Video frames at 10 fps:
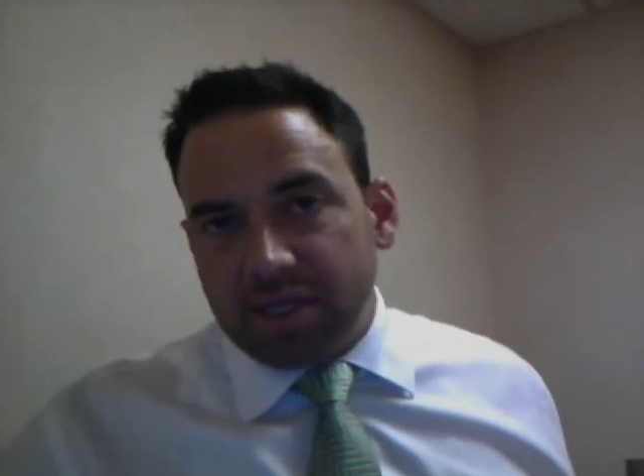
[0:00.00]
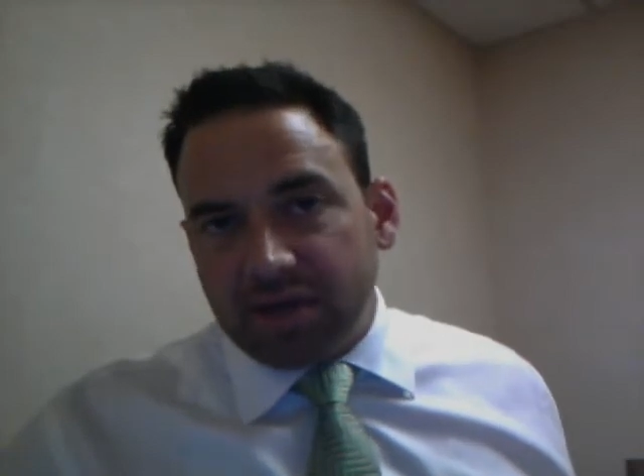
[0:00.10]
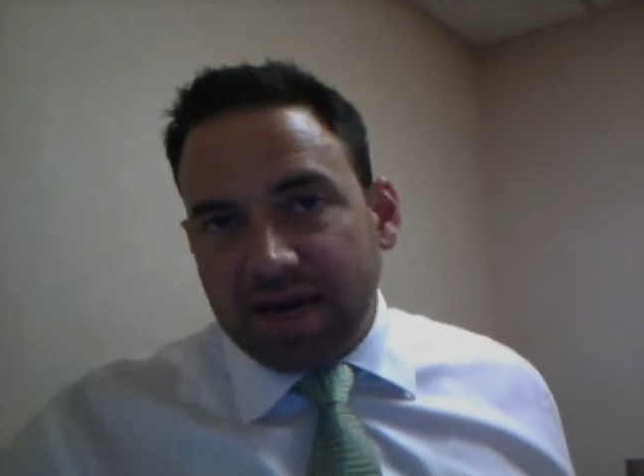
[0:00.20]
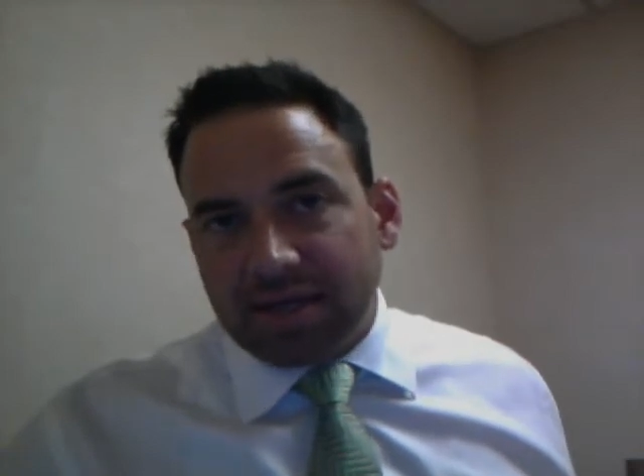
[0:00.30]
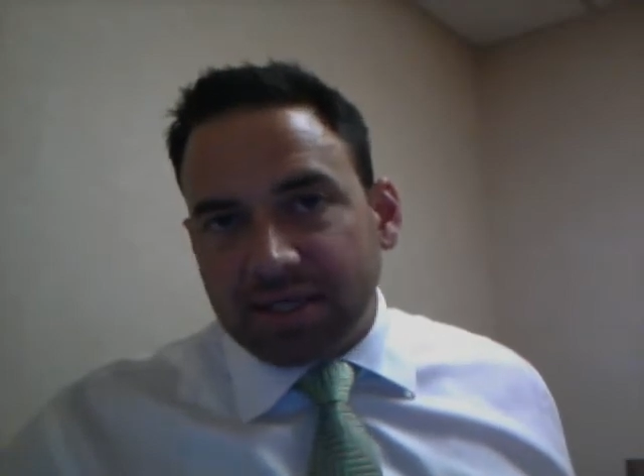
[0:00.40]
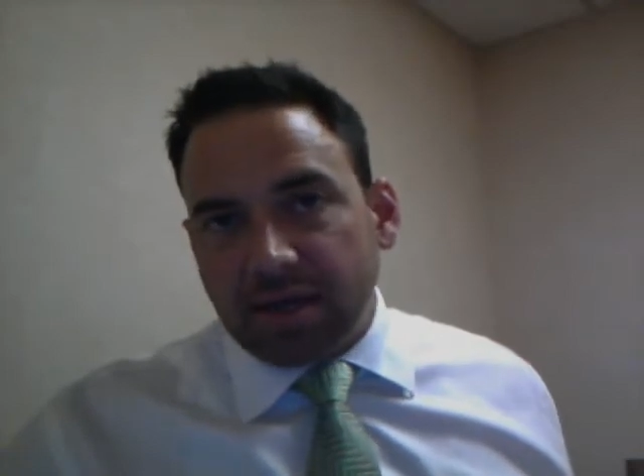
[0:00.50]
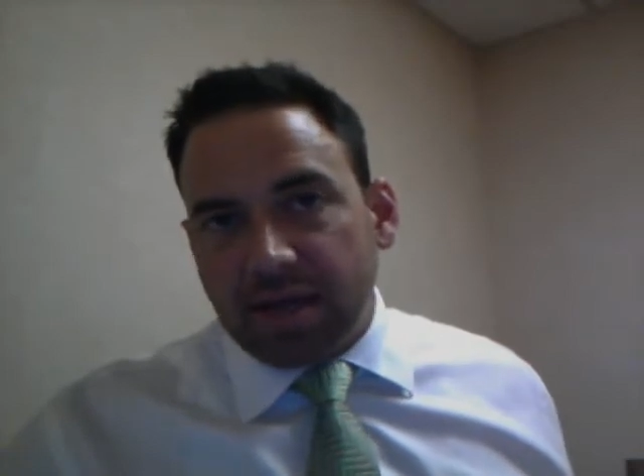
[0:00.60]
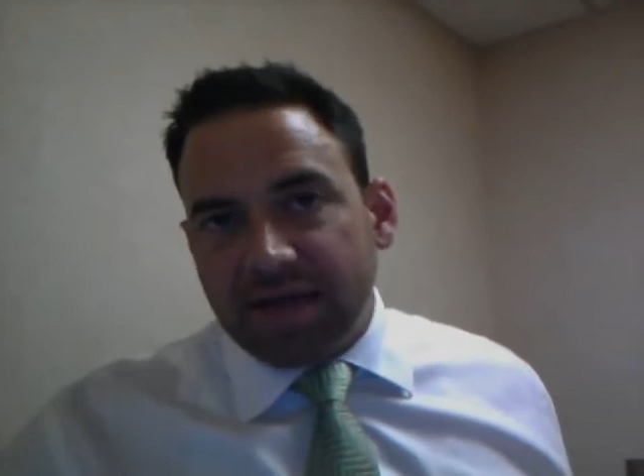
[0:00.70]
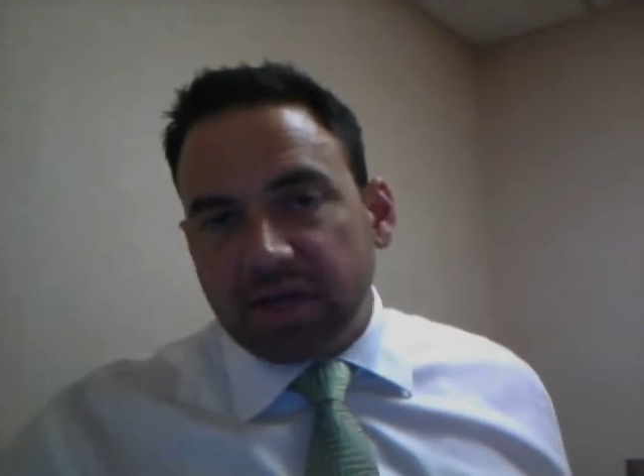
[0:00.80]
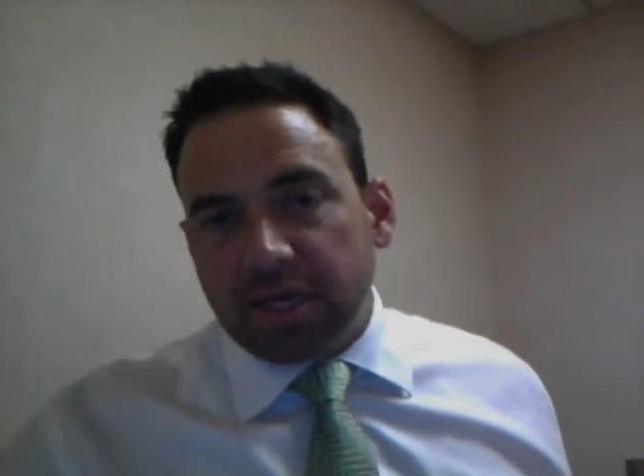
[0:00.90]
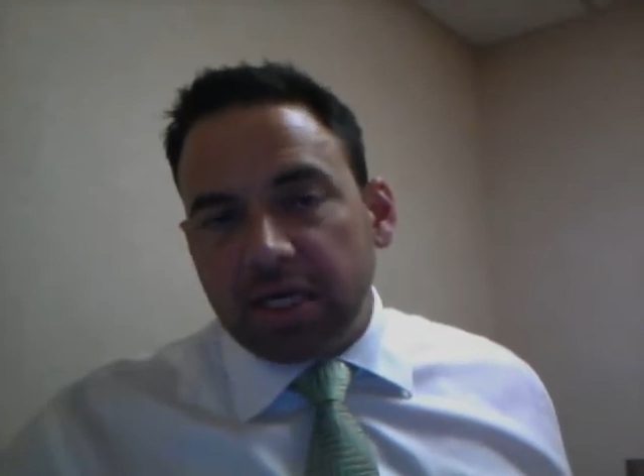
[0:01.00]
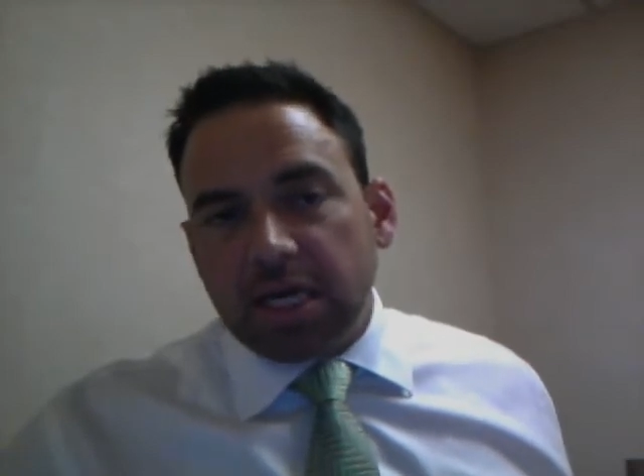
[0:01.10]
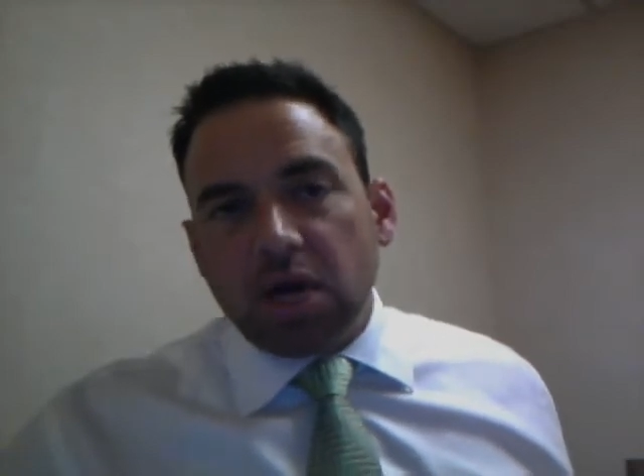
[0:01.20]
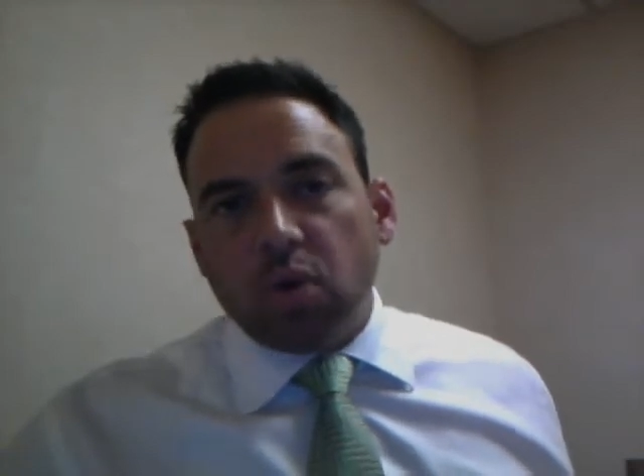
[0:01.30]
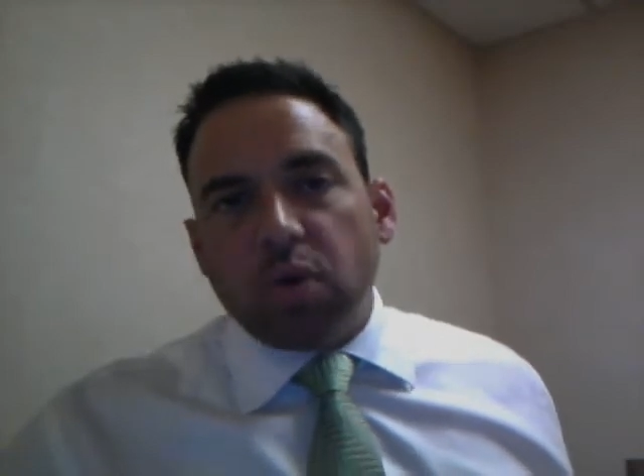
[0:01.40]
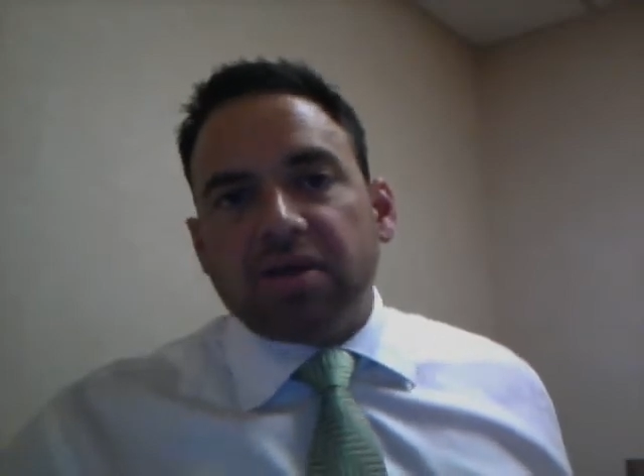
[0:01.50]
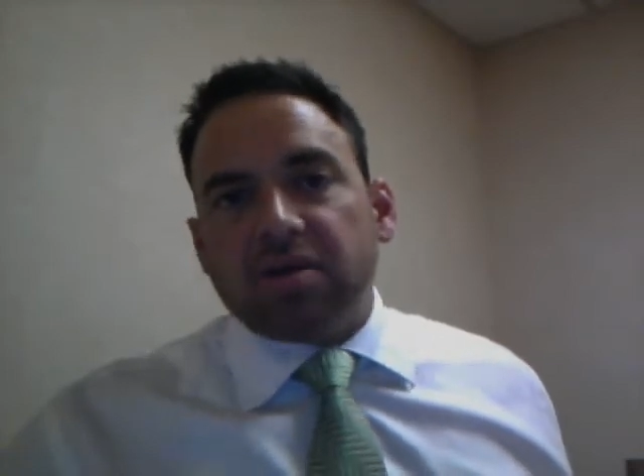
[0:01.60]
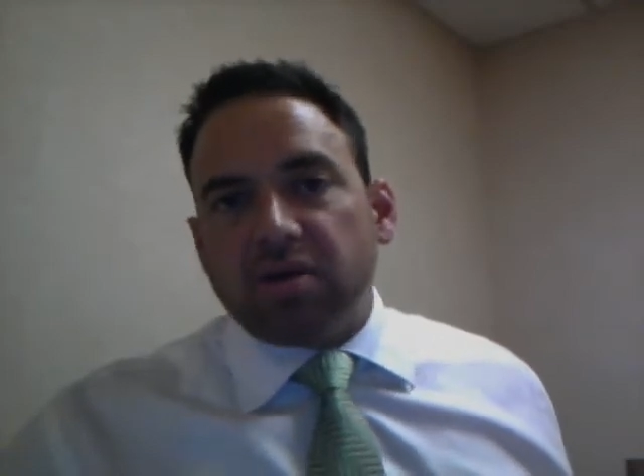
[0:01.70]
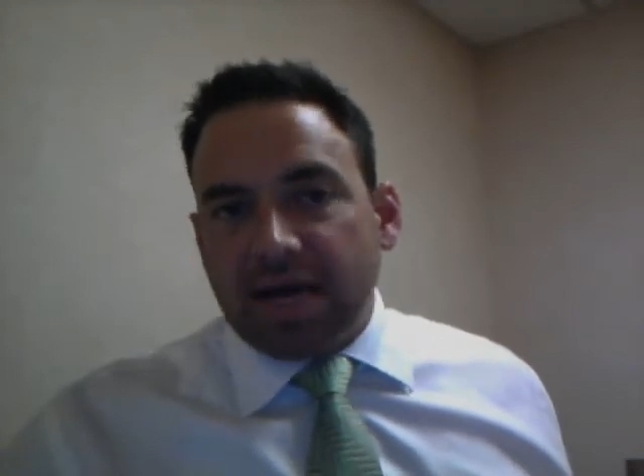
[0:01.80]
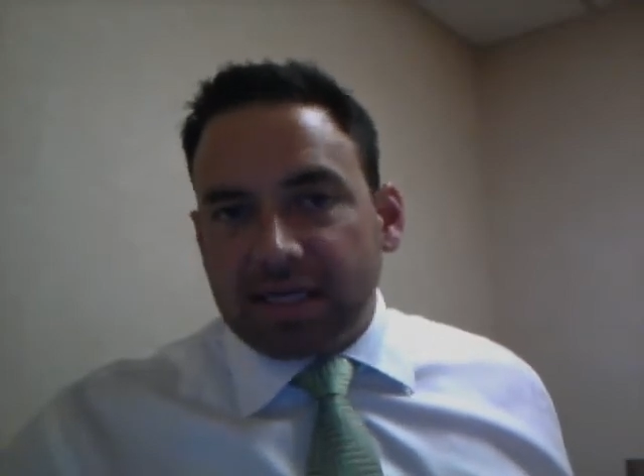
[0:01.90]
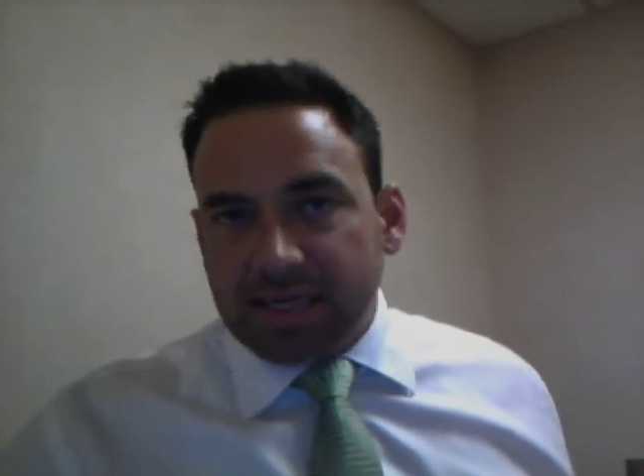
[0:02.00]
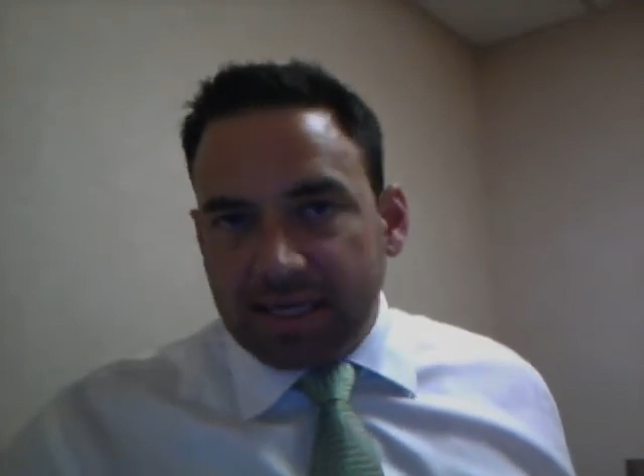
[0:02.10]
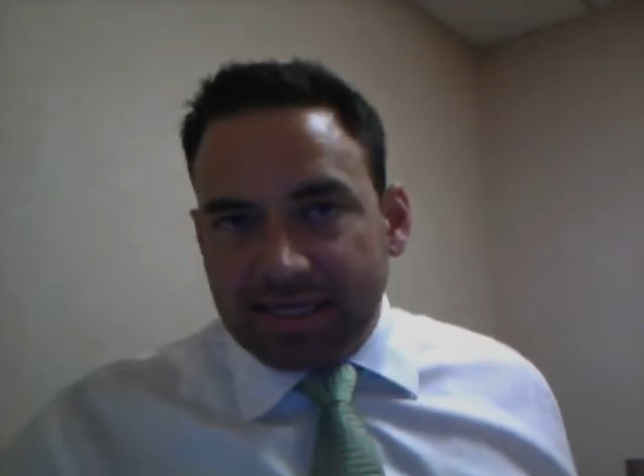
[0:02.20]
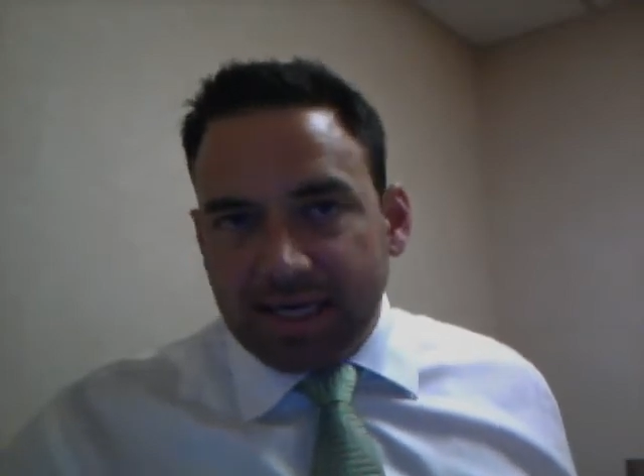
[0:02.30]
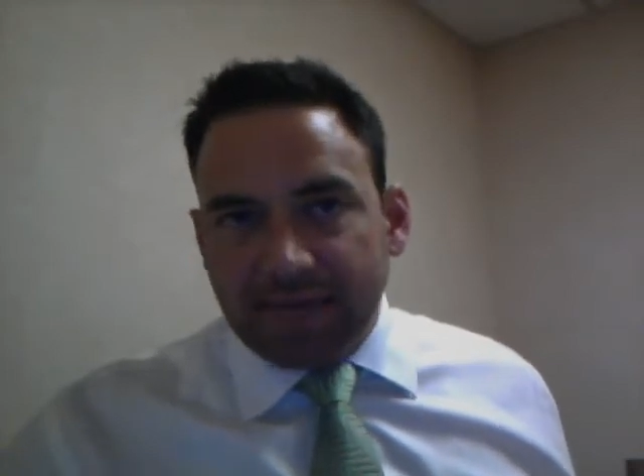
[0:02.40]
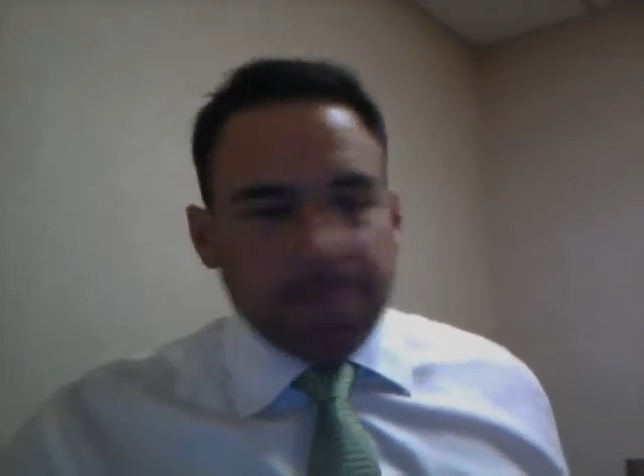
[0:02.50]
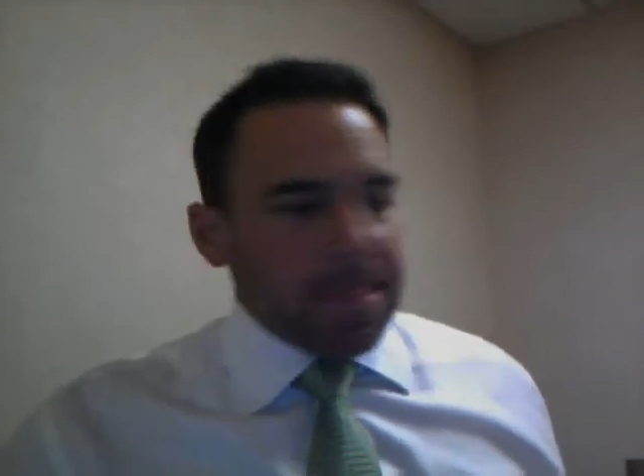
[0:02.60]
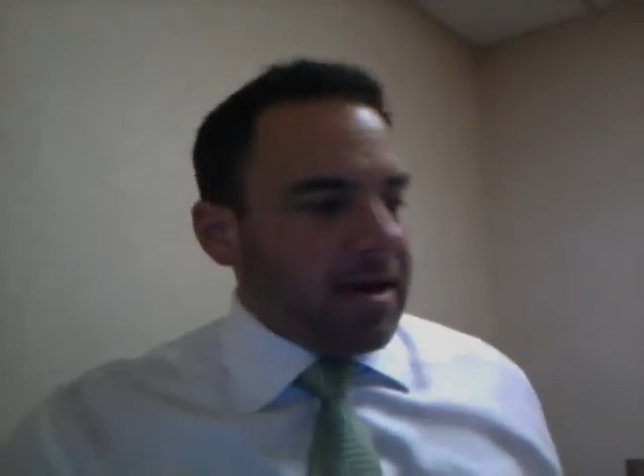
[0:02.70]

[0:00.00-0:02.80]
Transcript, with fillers: 2011 with 2010.